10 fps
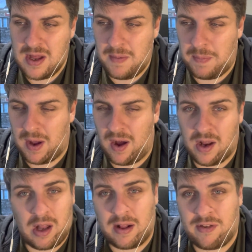But
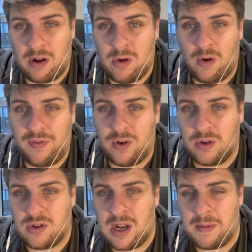I'd like to know your
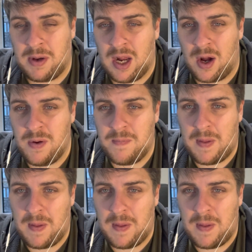thoughts, so let me know.